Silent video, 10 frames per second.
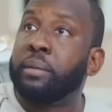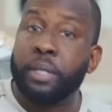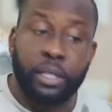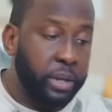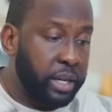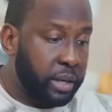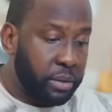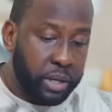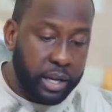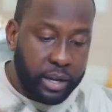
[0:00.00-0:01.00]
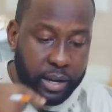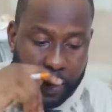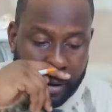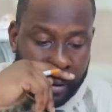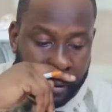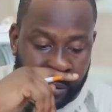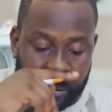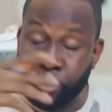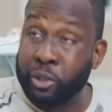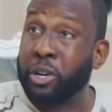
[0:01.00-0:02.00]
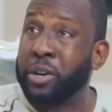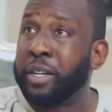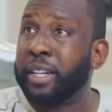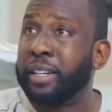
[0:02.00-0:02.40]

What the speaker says: I'm busy right now, okay? Sorry.